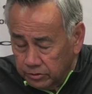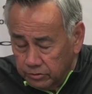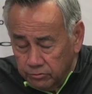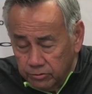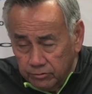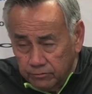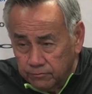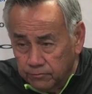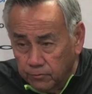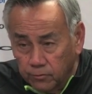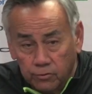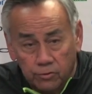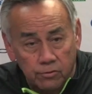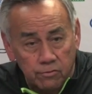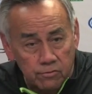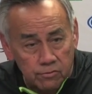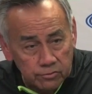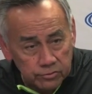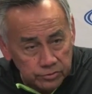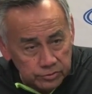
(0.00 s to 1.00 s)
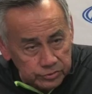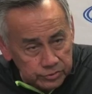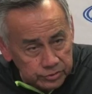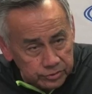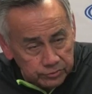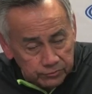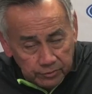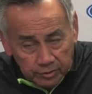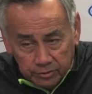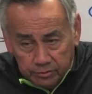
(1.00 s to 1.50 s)
Recruited four
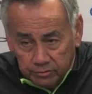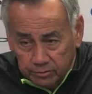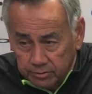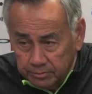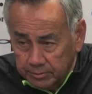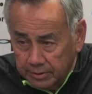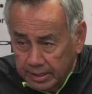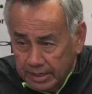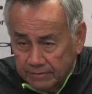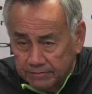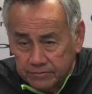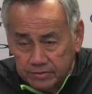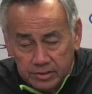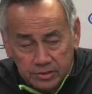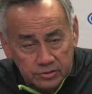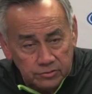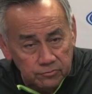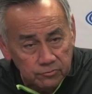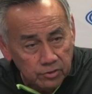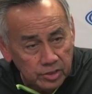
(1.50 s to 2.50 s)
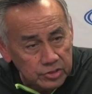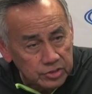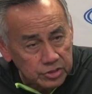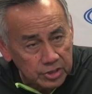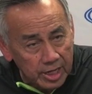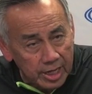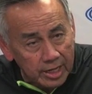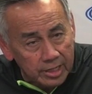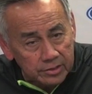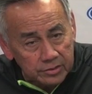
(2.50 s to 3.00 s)
corners, recruited about half a dozen
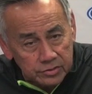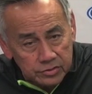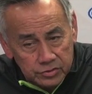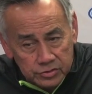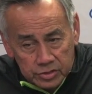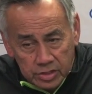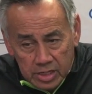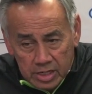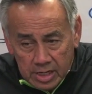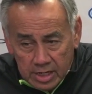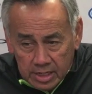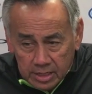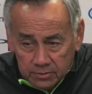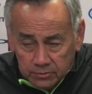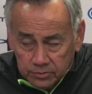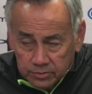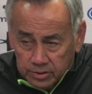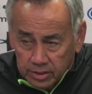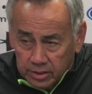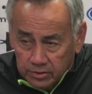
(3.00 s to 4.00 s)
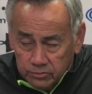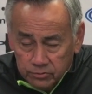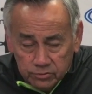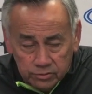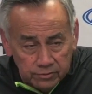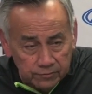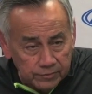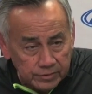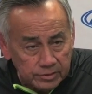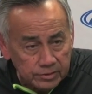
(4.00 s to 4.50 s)
rush ends with our
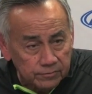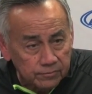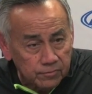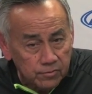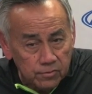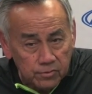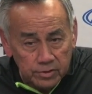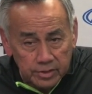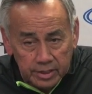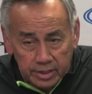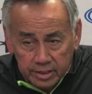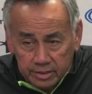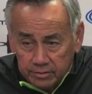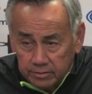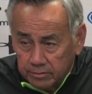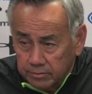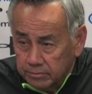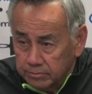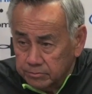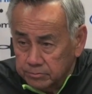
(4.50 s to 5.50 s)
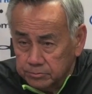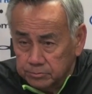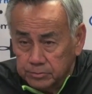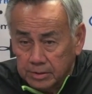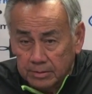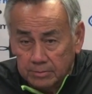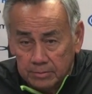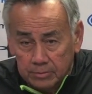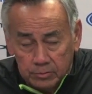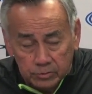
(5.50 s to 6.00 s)
new defensive coordinator, who
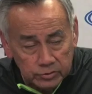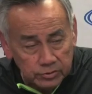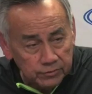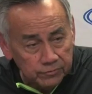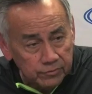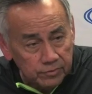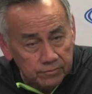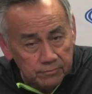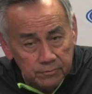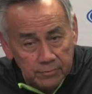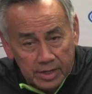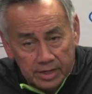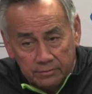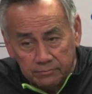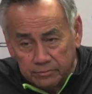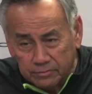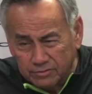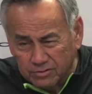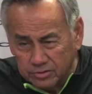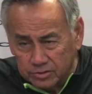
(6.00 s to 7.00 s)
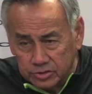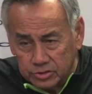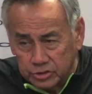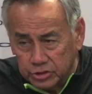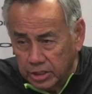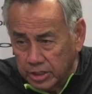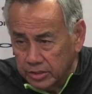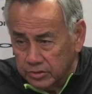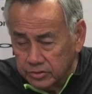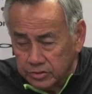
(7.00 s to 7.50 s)
probably most of you have met. We're going to
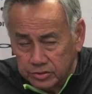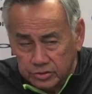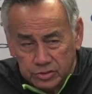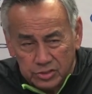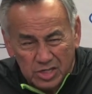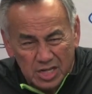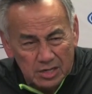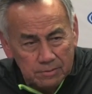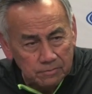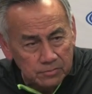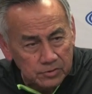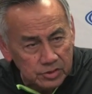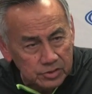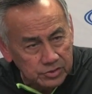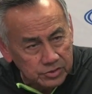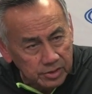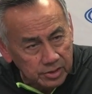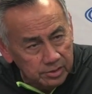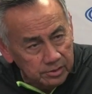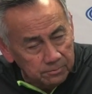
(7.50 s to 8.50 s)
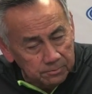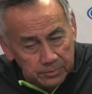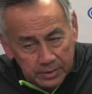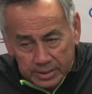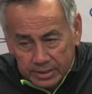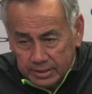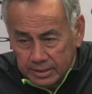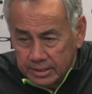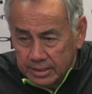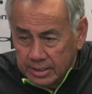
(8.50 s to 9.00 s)
change the scheme just a little
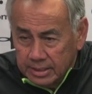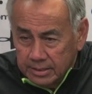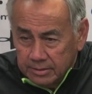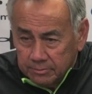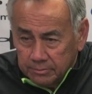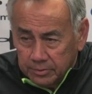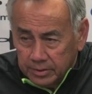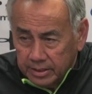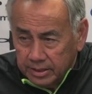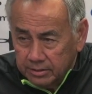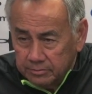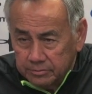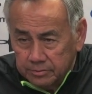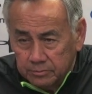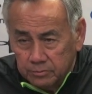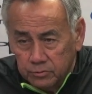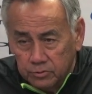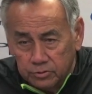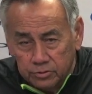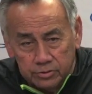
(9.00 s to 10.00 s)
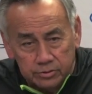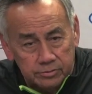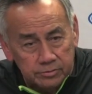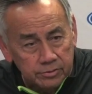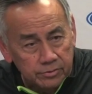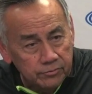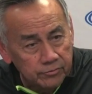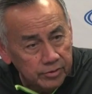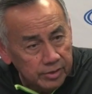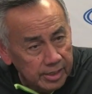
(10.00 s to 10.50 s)
bit, play a little bit more
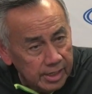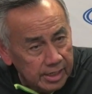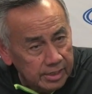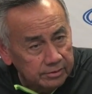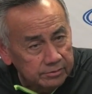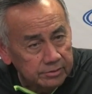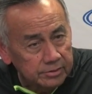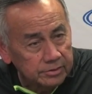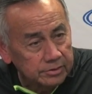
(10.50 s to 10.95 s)
three down